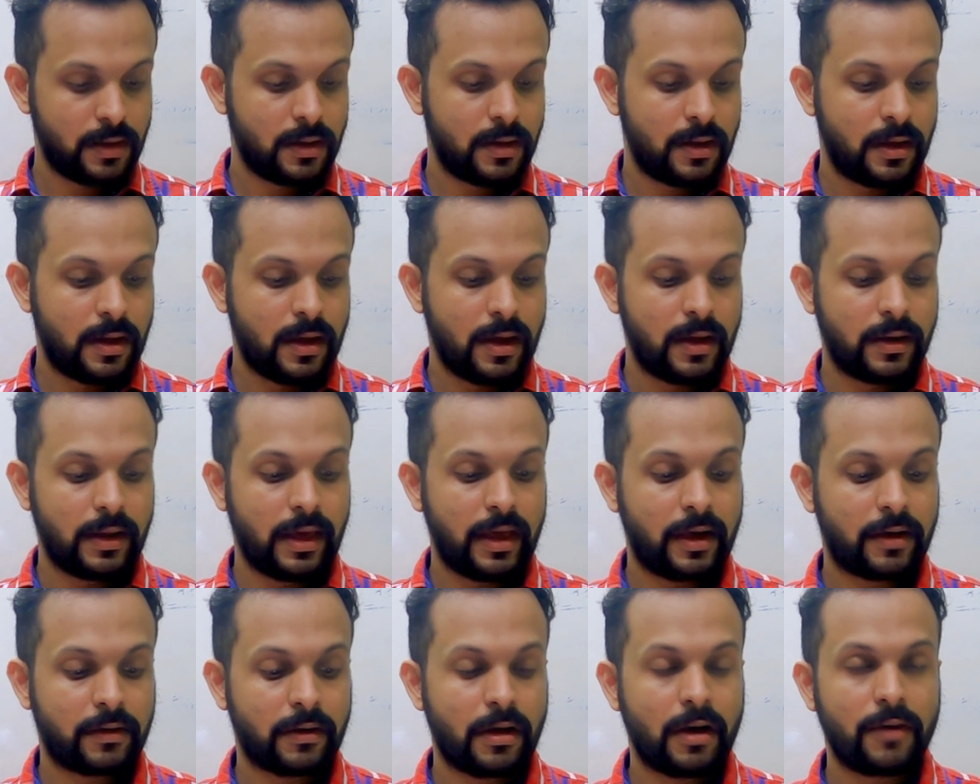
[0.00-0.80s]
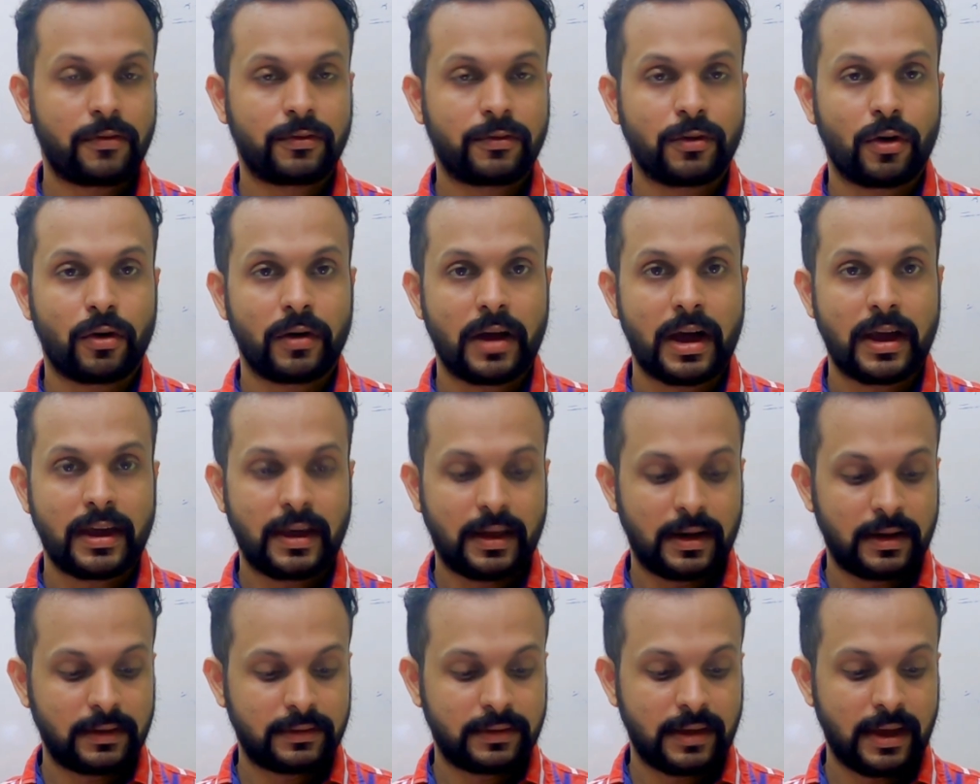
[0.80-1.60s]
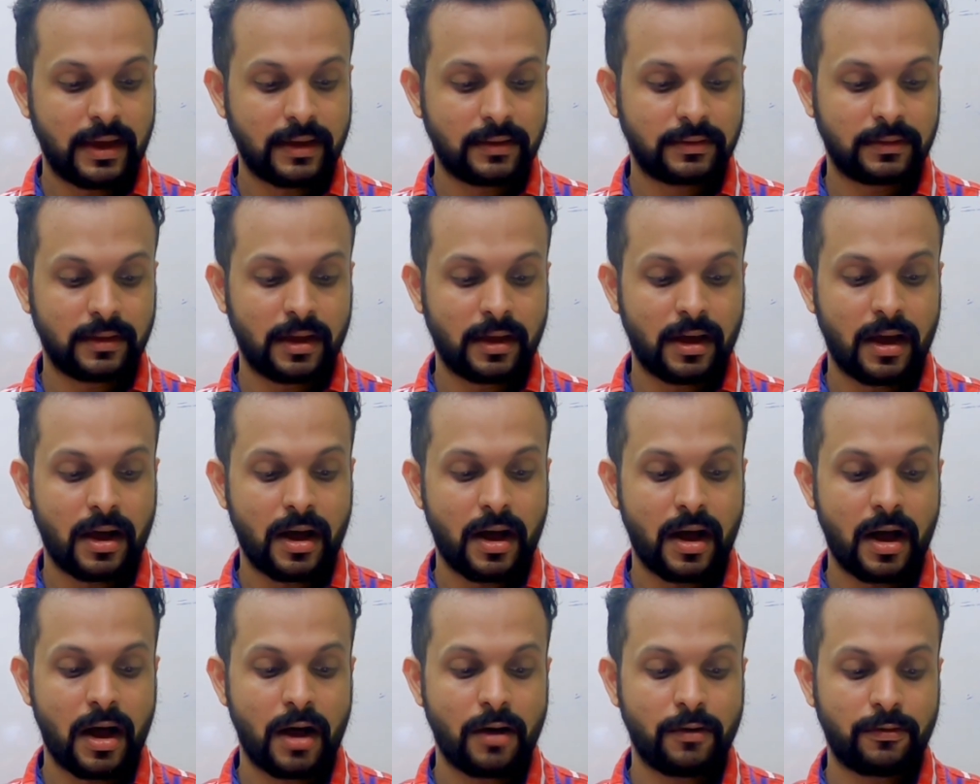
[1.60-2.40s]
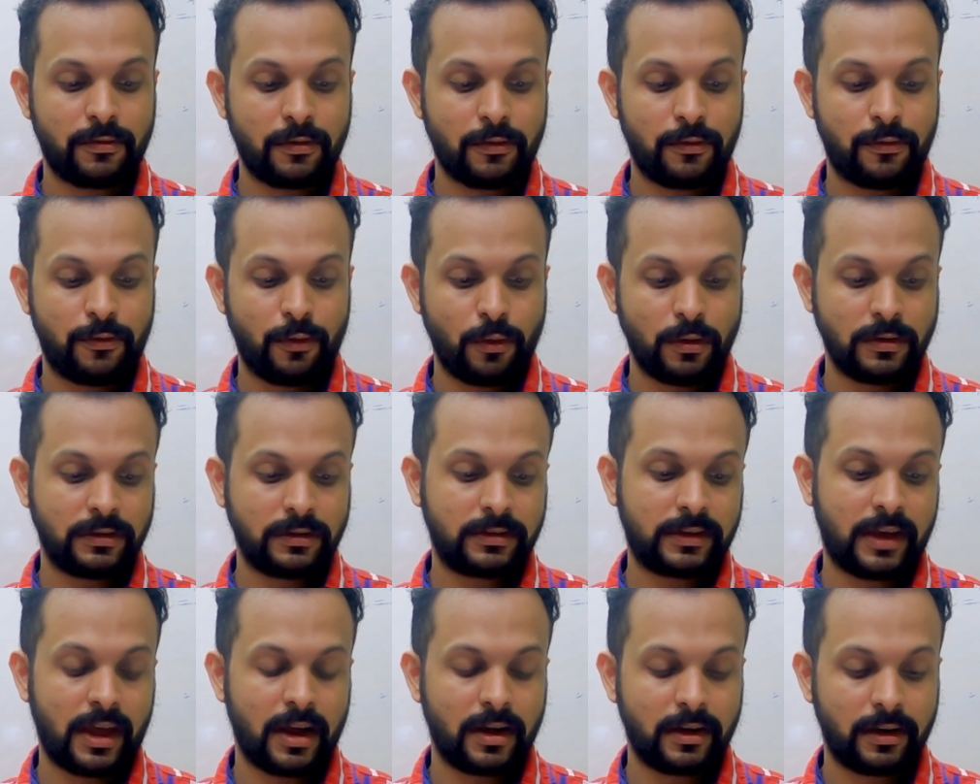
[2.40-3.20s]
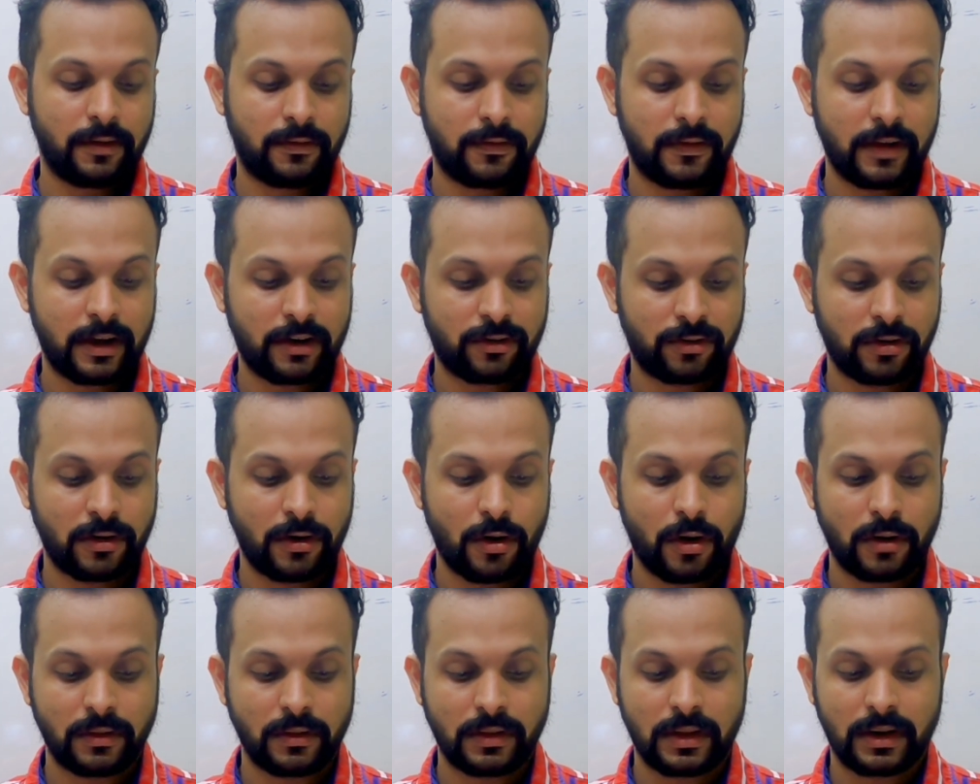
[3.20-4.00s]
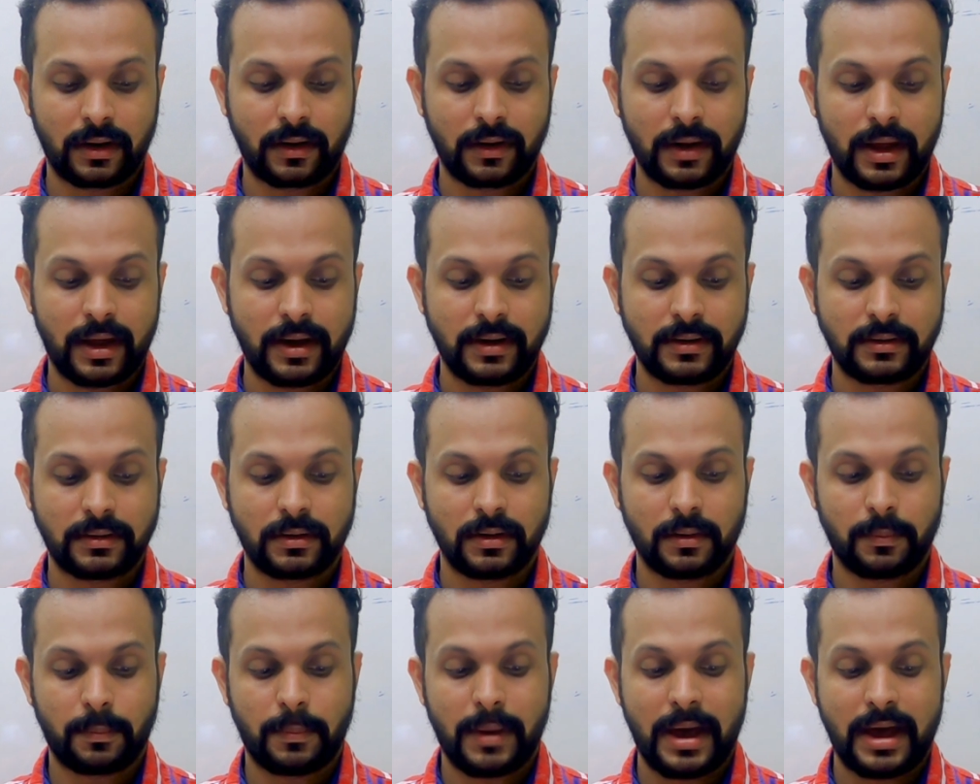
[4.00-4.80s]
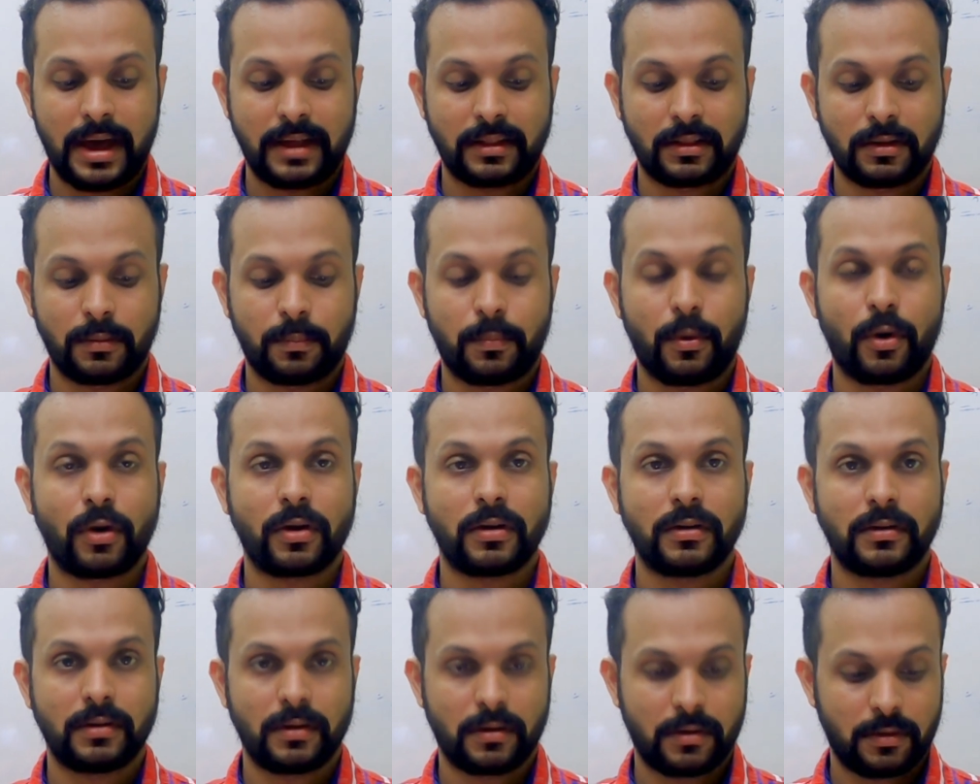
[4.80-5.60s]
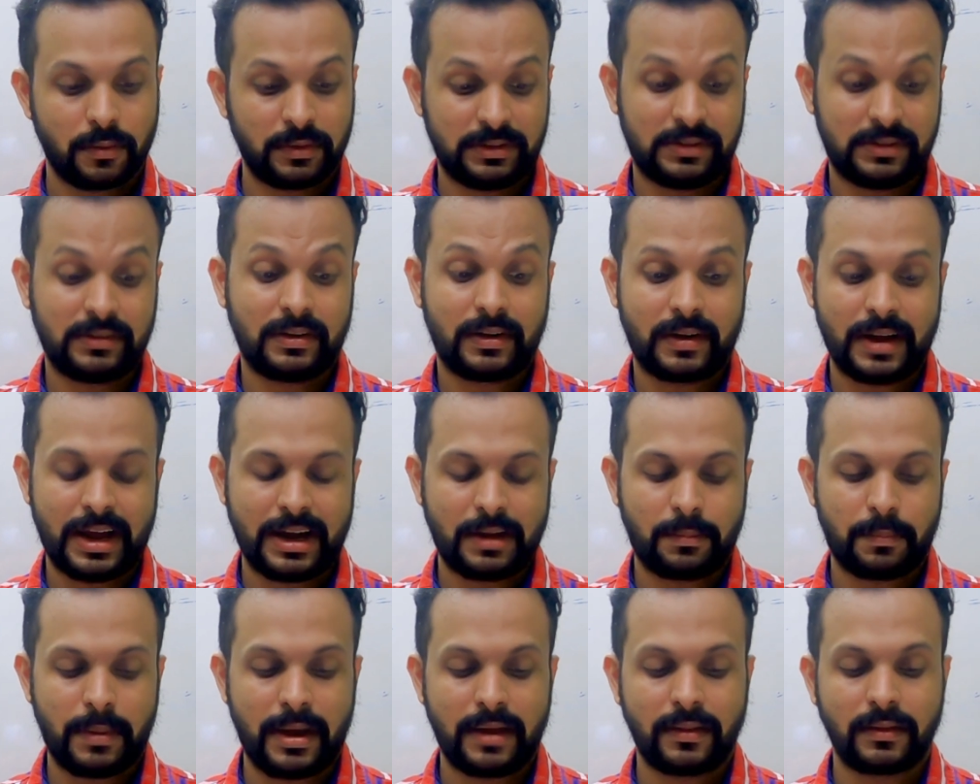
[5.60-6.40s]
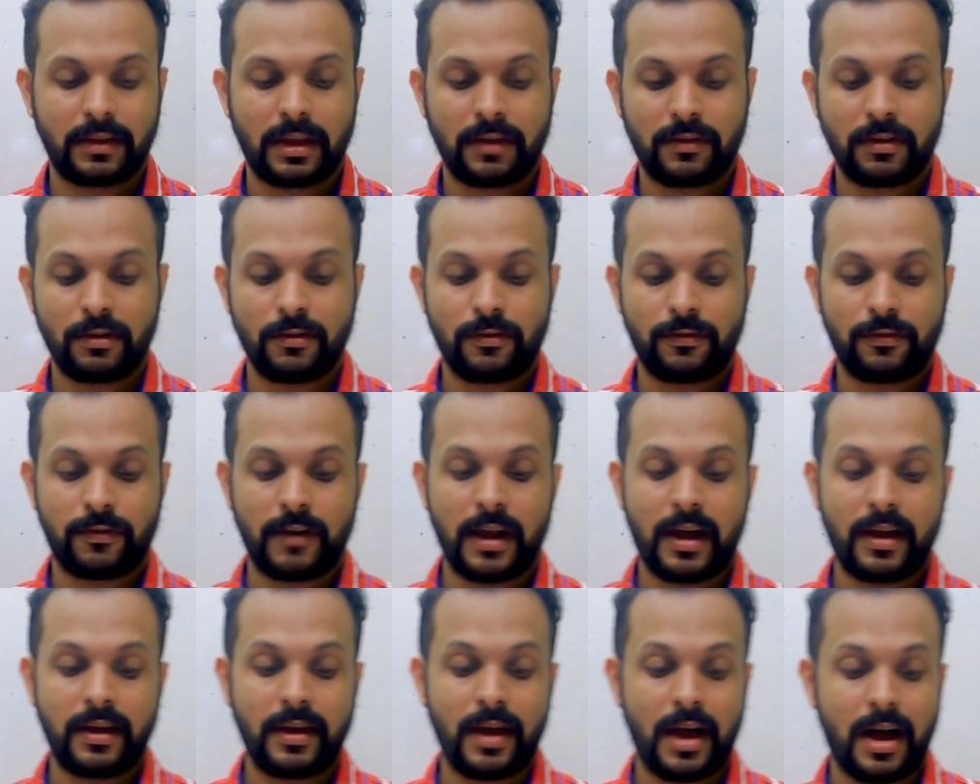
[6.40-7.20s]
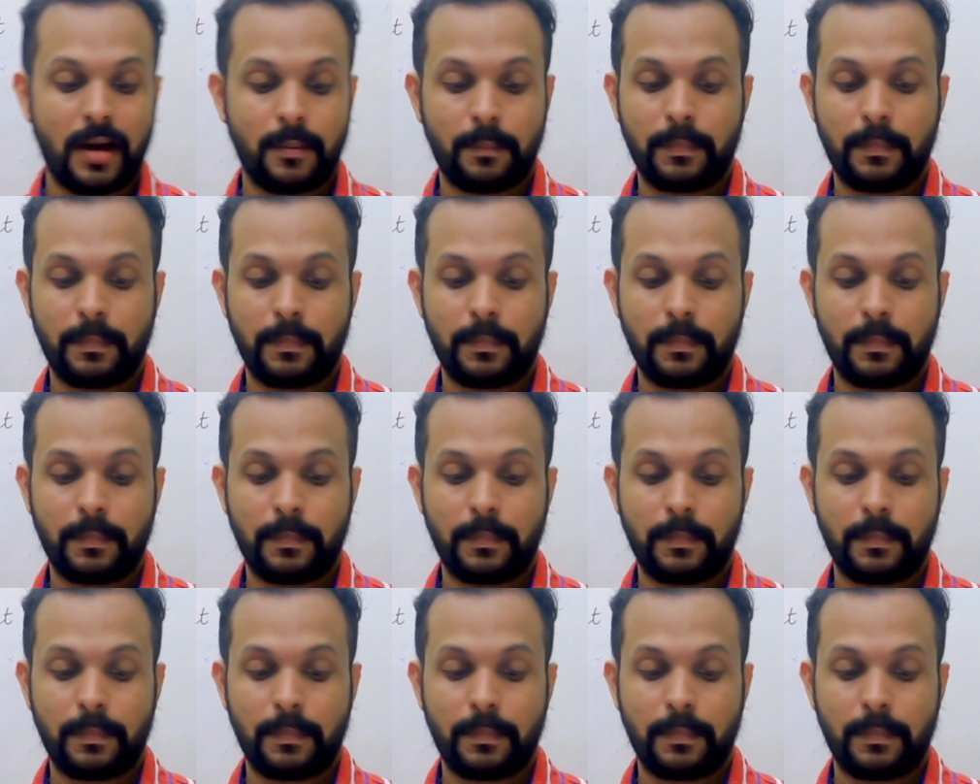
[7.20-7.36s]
An aircraft on ILS has a half full-scale deflection on the glide path pointer, which is the glide path, giving fly-up